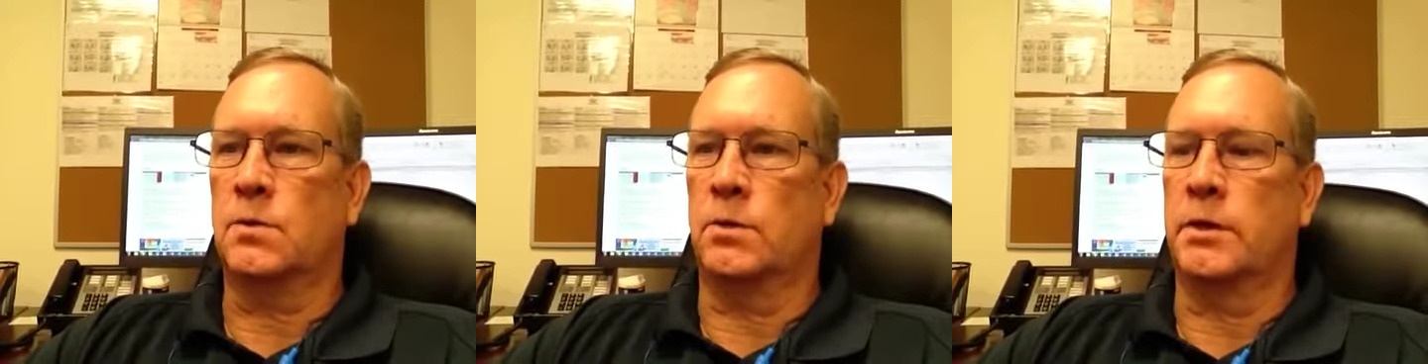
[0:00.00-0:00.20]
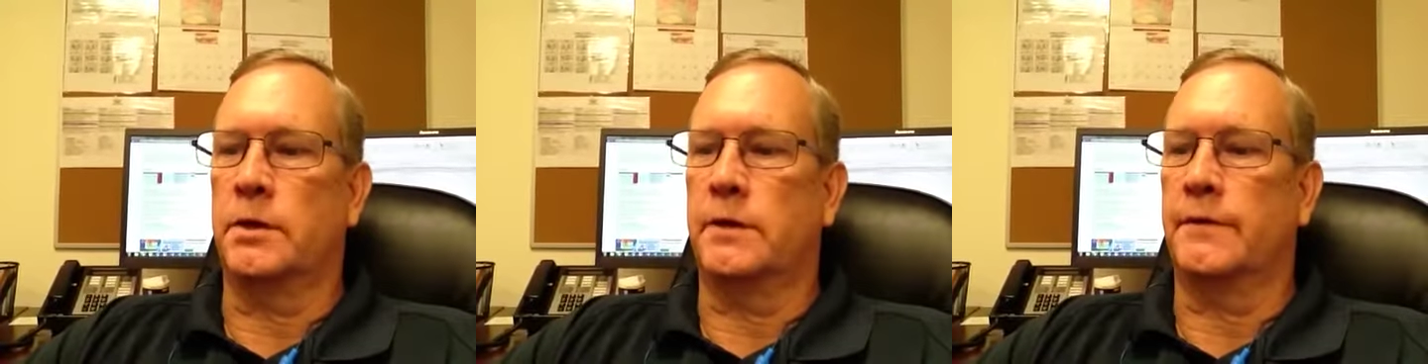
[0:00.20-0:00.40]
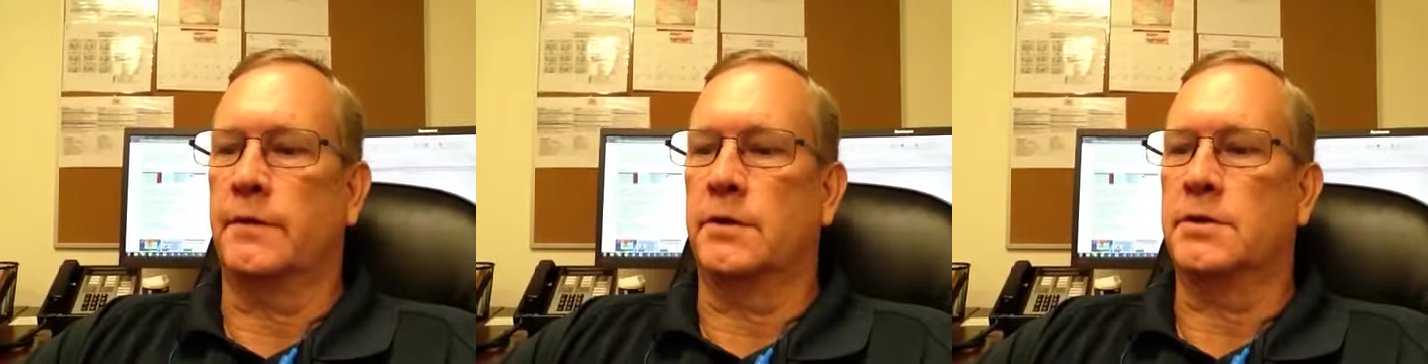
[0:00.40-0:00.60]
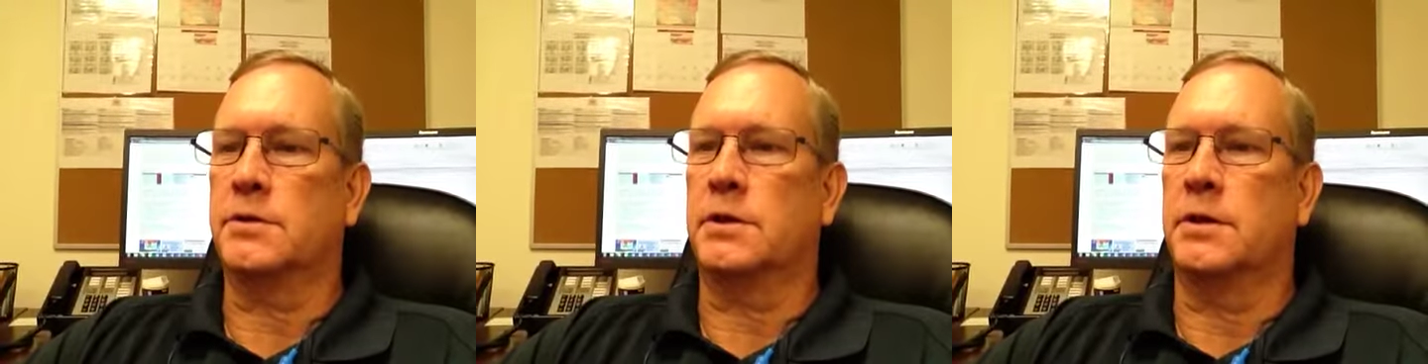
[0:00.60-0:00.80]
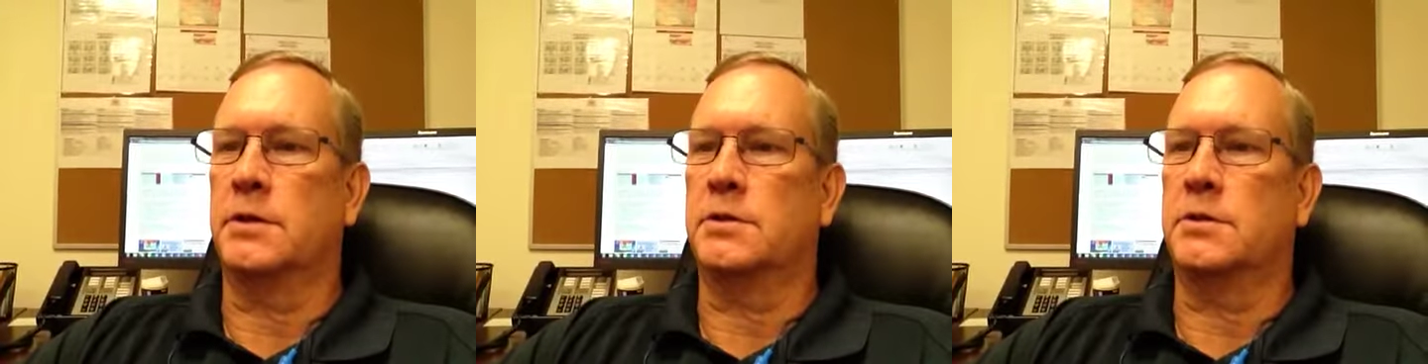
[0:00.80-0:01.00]
one of the first
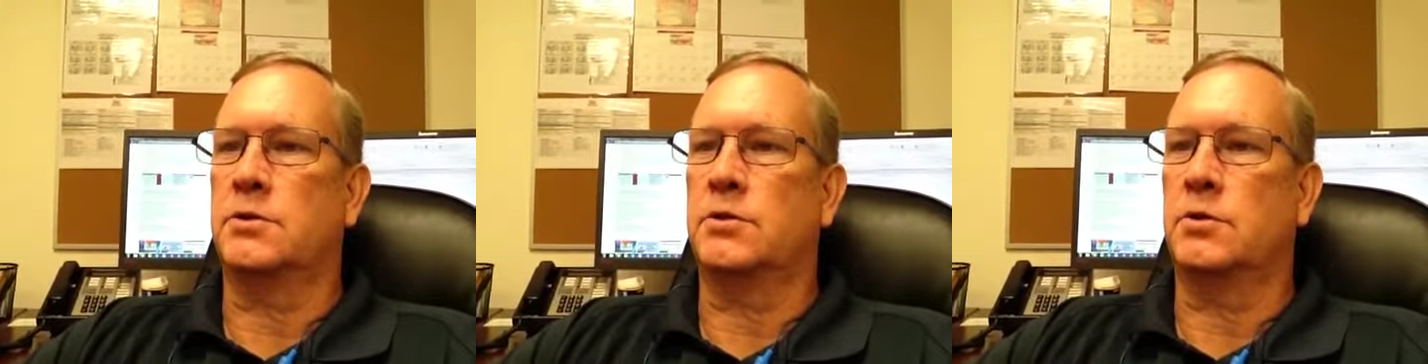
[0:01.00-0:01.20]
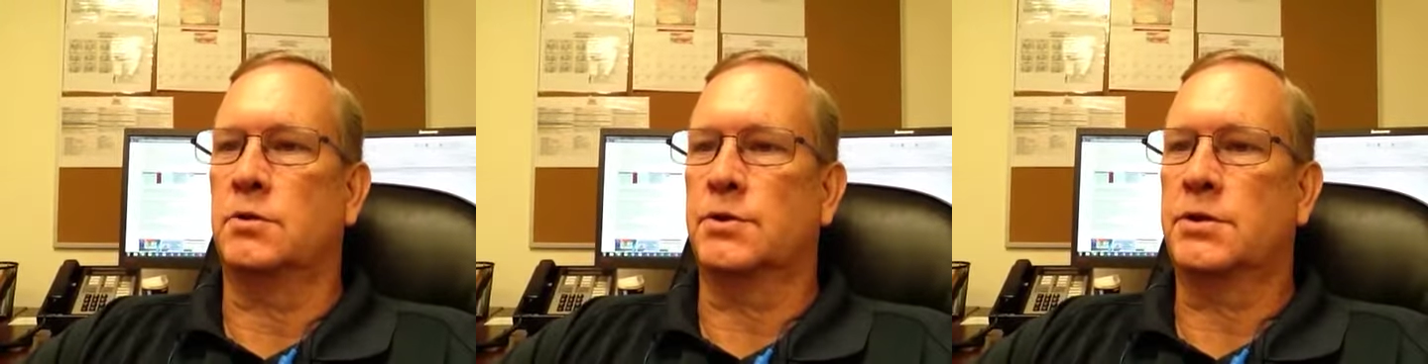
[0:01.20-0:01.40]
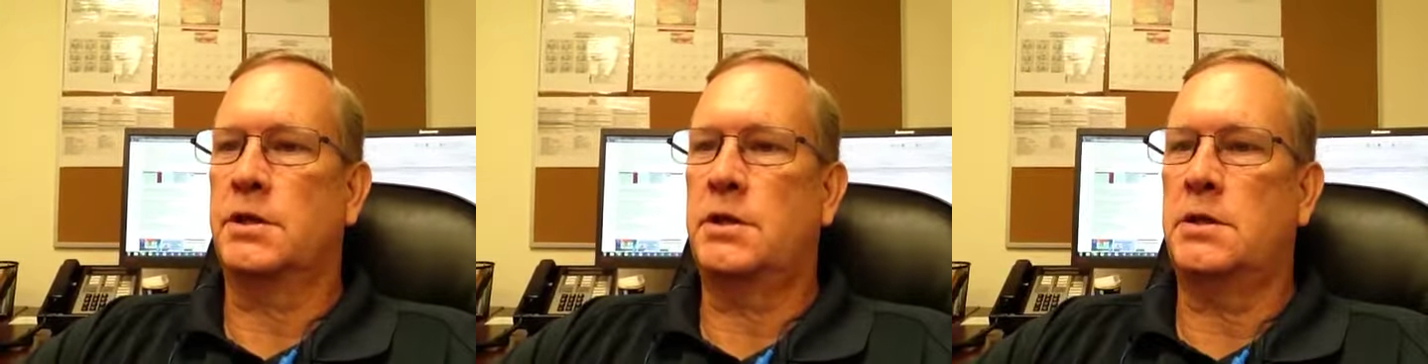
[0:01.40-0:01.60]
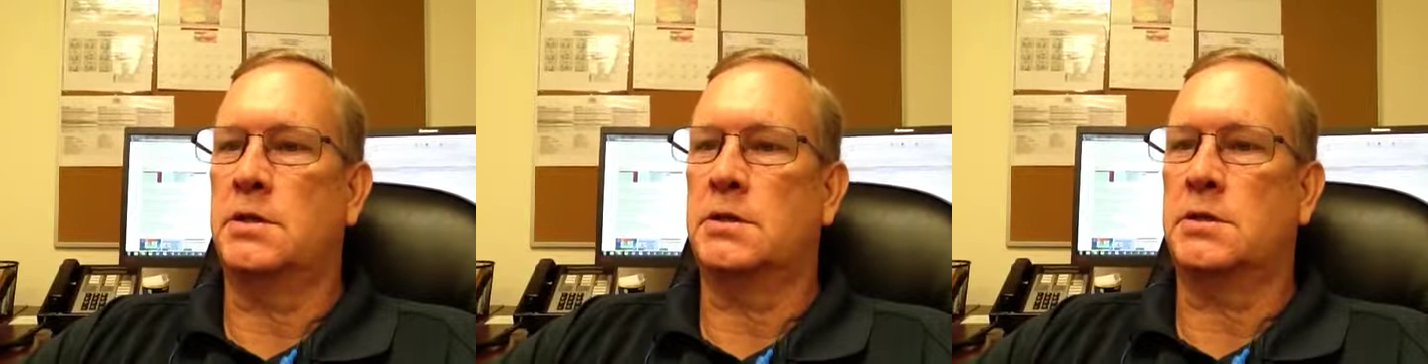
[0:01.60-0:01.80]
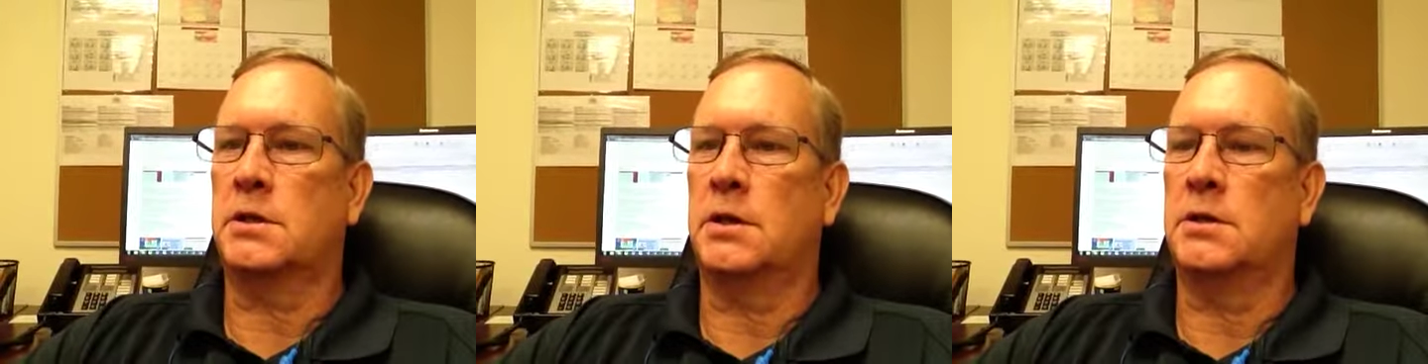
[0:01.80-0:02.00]
things that you'll see
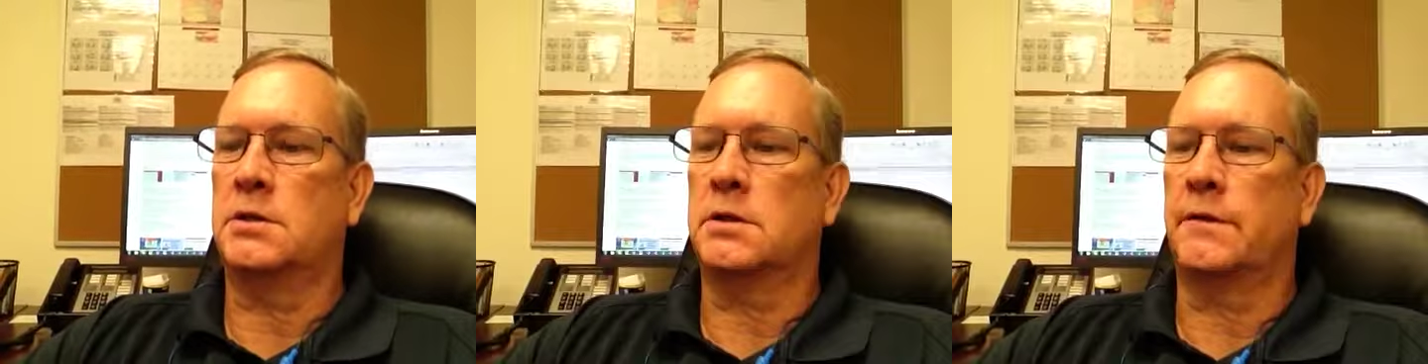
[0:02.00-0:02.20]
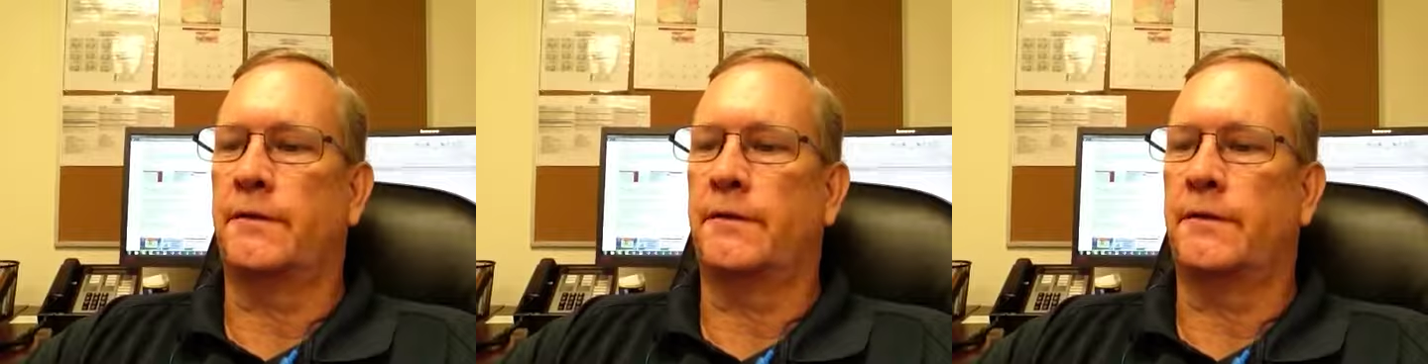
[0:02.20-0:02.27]
is